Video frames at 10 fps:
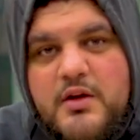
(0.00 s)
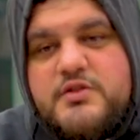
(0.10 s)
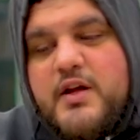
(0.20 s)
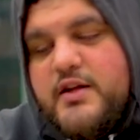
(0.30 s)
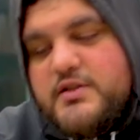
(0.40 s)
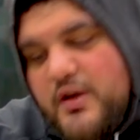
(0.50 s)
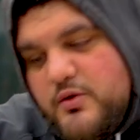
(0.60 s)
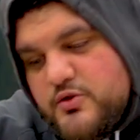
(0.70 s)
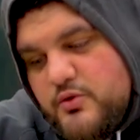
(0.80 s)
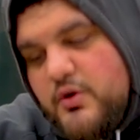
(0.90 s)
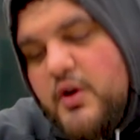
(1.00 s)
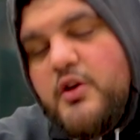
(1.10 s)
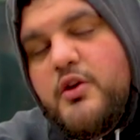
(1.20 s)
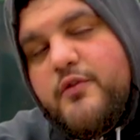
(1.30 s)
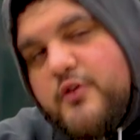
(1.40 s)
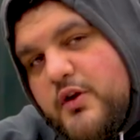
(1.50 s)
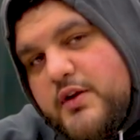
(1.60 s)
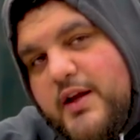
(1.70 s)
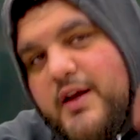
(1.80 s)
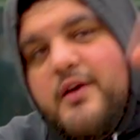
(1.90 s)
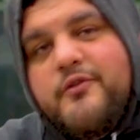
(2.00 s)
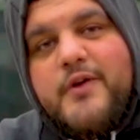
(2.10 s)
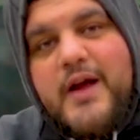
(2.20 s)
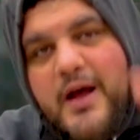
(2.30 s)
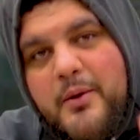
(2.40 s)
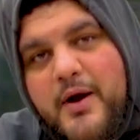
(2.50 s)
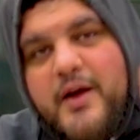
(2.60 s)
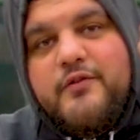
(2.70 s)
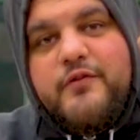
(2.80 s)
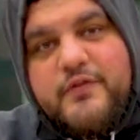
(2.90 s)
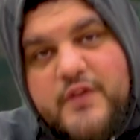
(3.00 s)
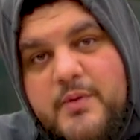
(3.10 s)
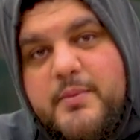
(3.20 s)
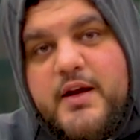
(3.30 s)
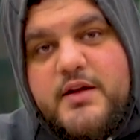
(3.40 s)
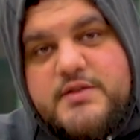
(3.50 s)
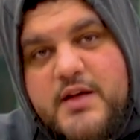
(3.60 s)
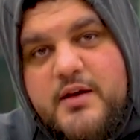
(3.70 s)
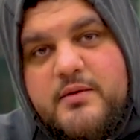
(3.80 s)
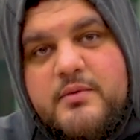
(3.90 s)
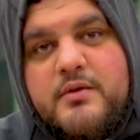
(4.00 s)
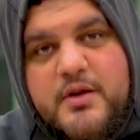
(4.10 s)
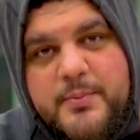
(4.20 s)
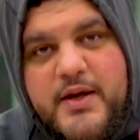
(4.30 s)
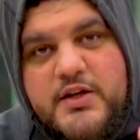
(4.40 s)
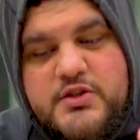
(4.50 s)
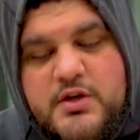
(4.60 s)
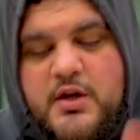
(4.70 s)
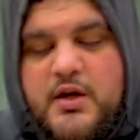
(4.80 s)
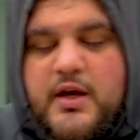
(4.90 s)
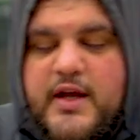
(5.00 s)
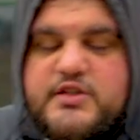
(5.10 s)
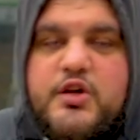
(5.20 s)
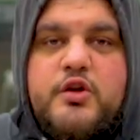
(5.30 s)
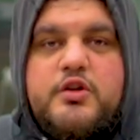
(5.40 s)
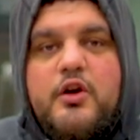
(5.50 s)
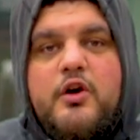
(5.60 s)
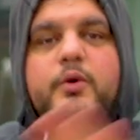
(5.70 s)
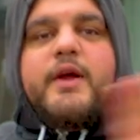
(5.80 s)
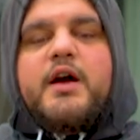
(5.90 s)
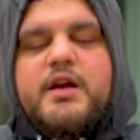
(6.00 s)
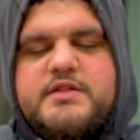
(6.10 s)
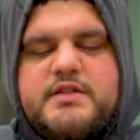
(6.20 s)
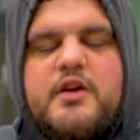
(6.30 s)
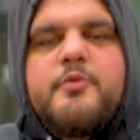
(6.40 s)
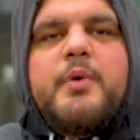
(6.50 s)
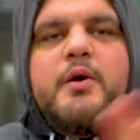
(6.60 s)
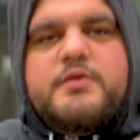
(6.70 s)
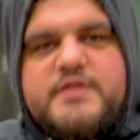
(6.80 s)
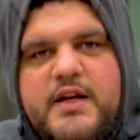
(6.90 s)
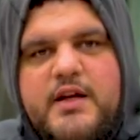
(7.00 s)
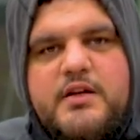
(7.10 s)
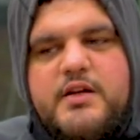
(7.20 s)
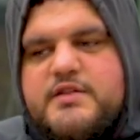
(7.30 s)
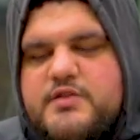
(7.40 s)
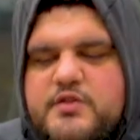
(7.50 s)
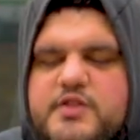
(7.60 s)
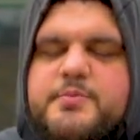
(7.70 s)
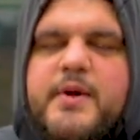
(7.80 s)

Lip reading: So in total, you have cooked it for 1 hour and 15 minutes, yeah? Capiche? It's cooked a lot quicker because there's no bones in it, there's sausage